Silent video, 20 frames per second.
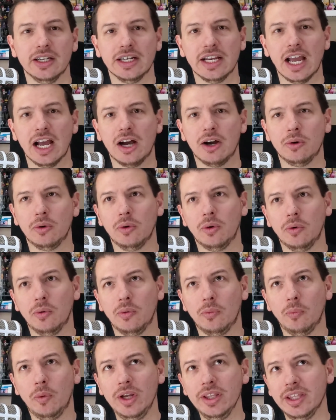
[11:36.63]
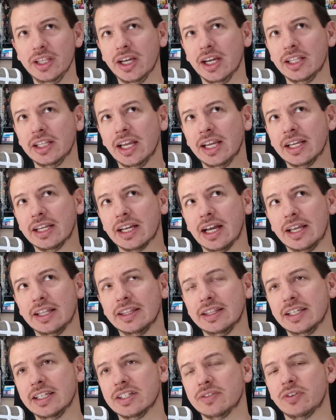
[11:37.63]
Now, one thing I
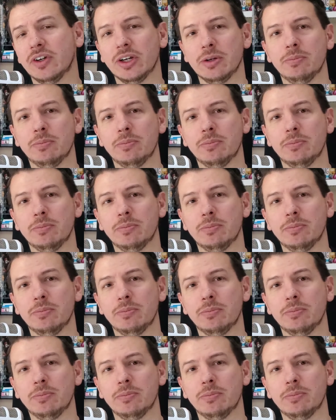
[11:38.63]
think is very